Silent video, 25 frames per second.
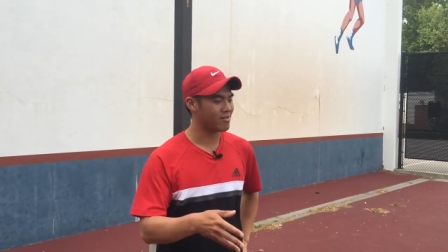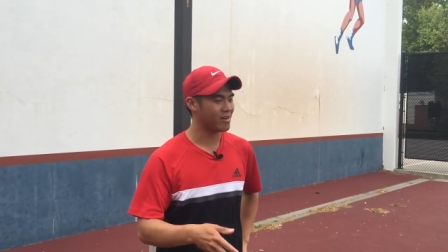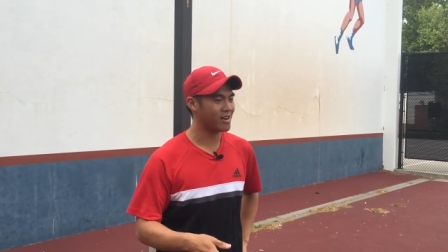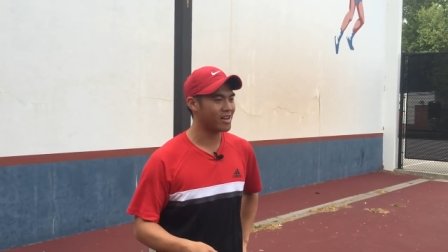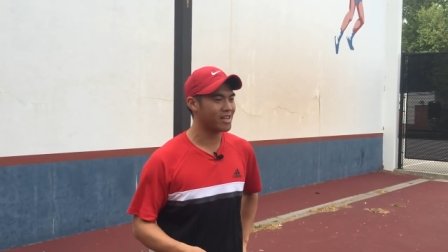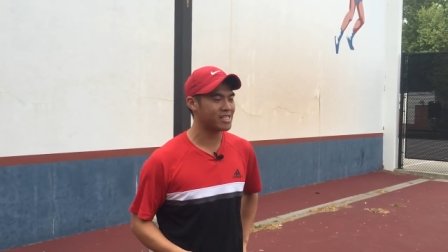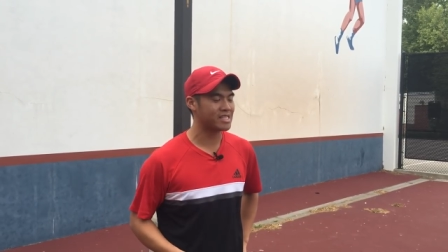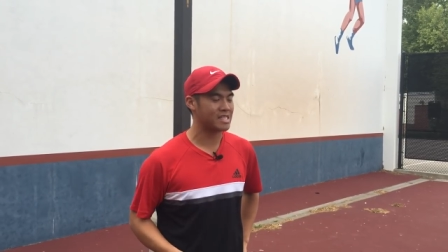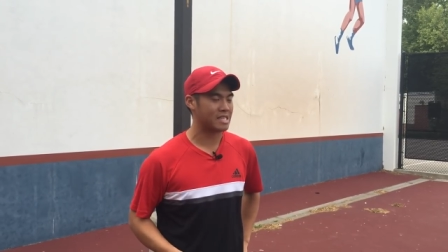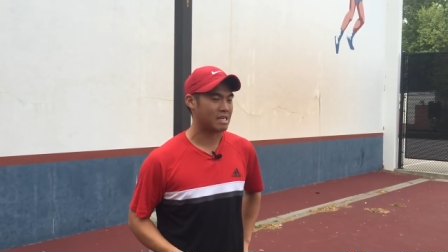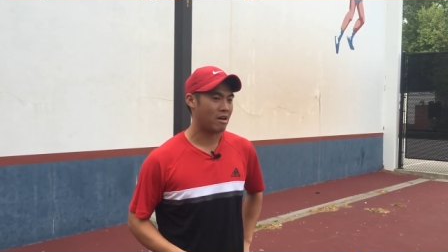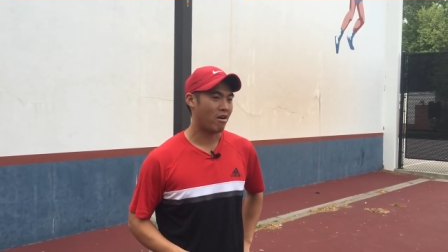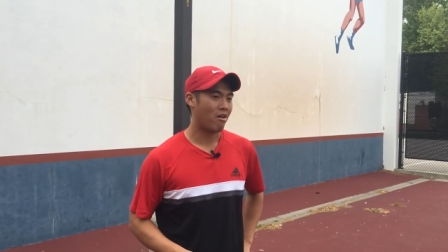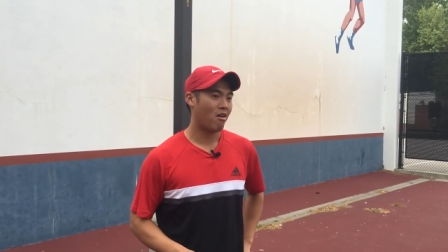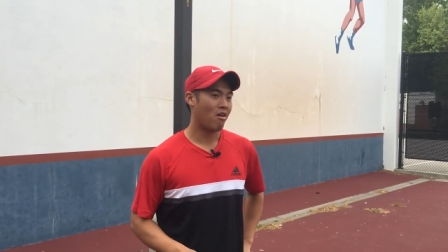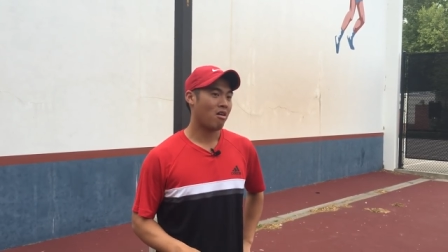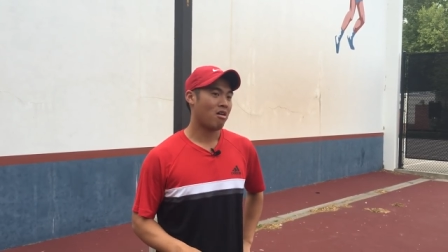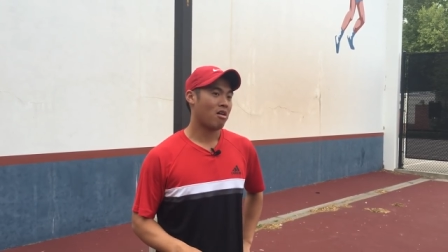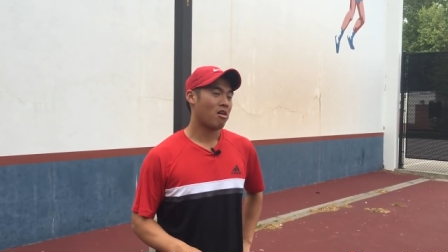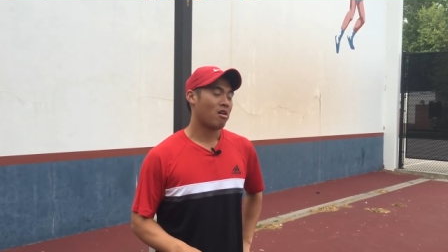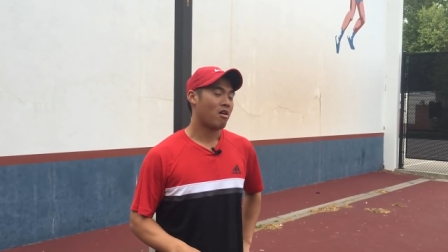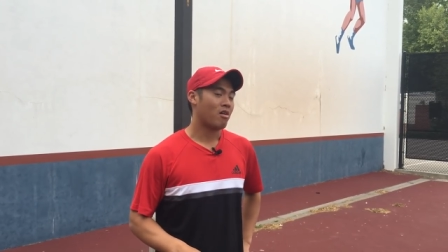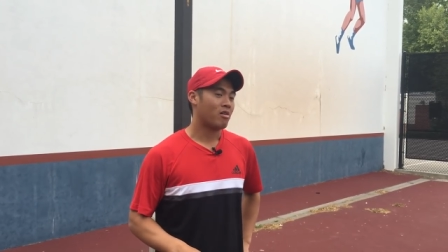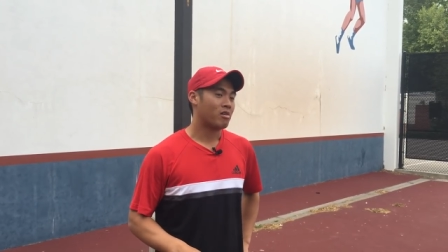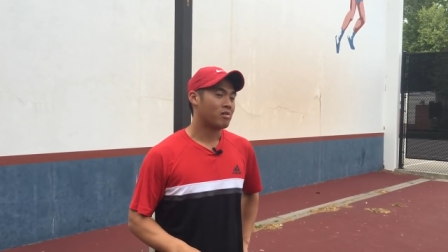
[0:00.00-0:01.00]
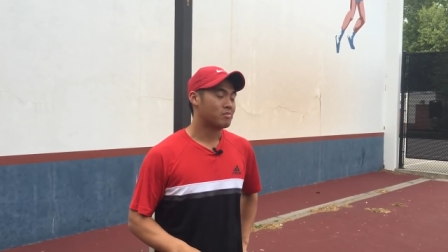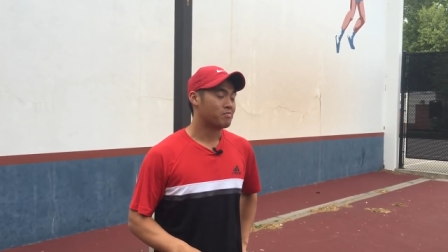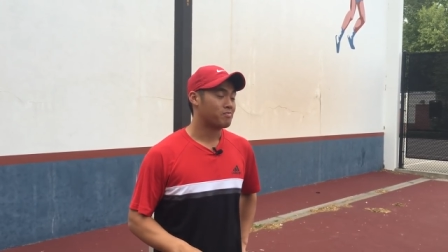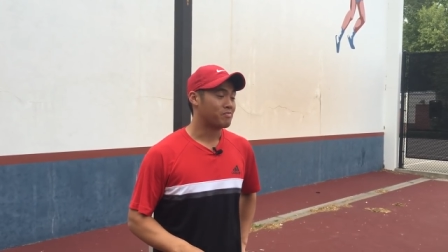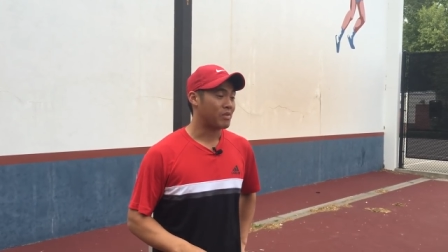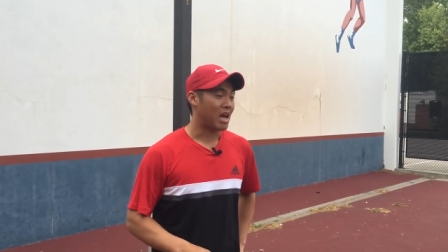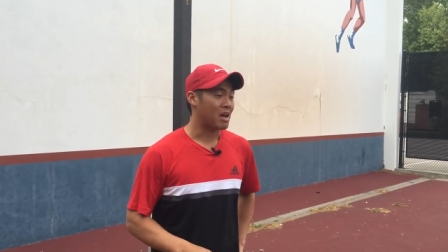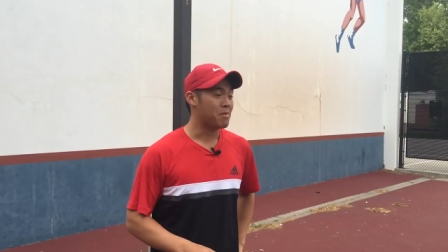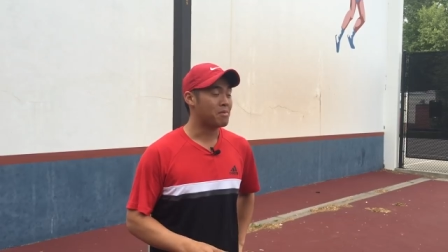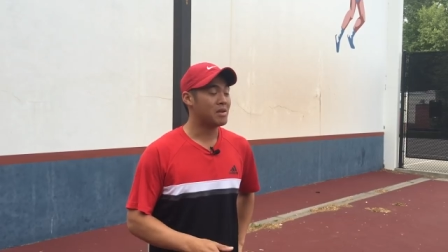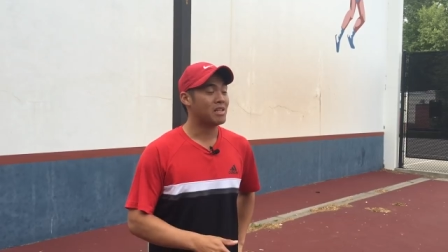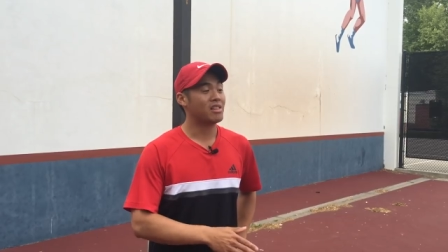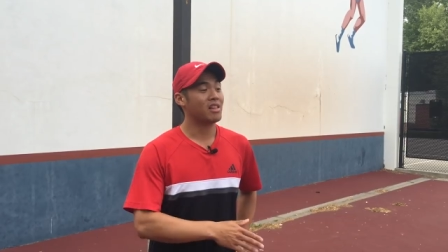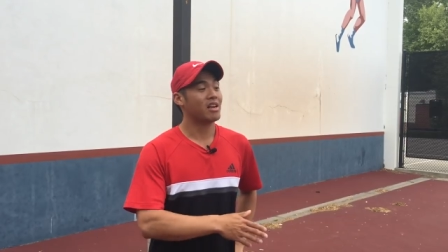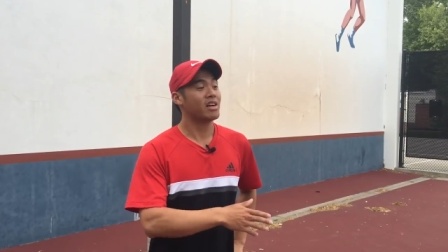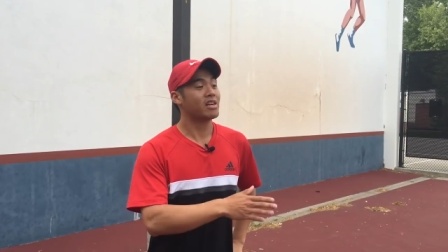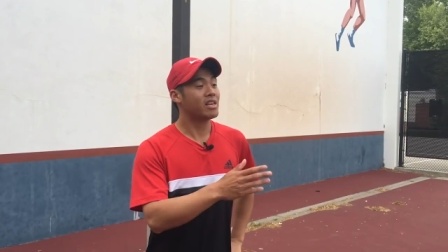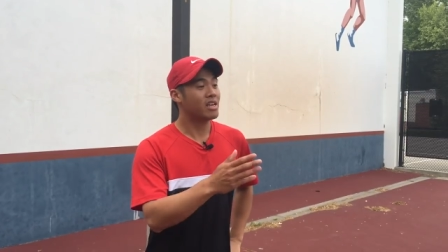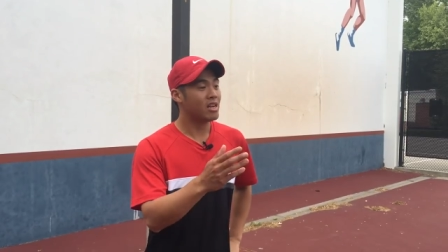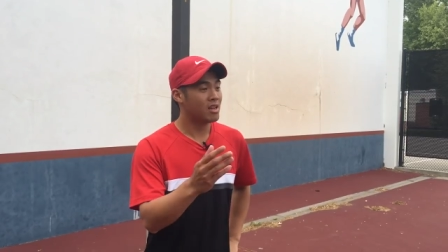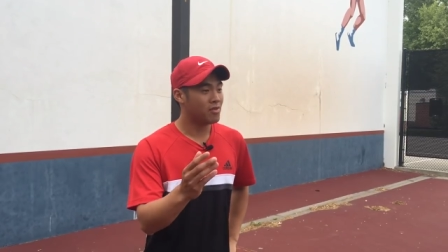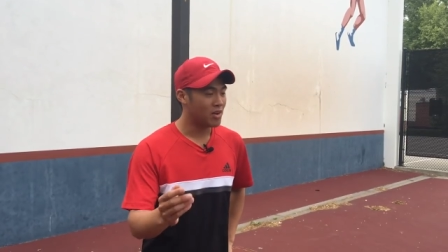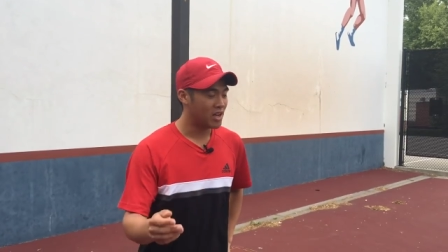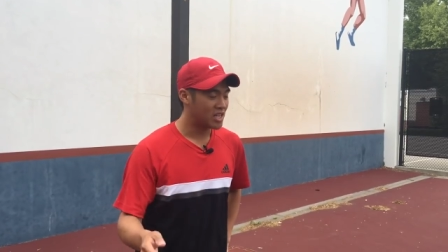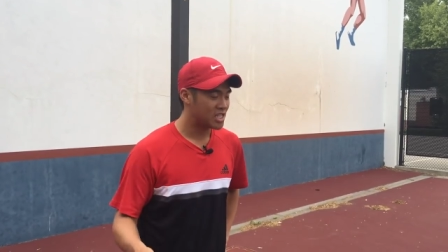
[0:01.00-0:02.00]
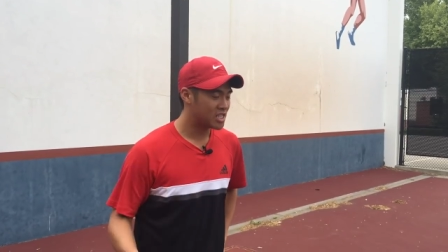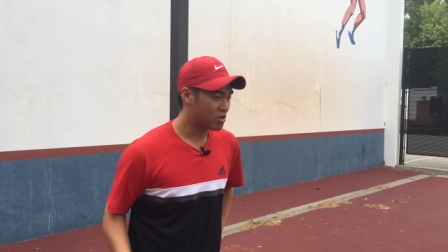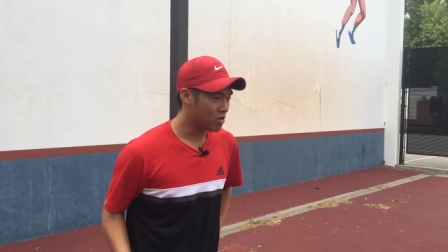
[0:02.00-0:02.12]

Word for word: Crazy. I'd be lucky if I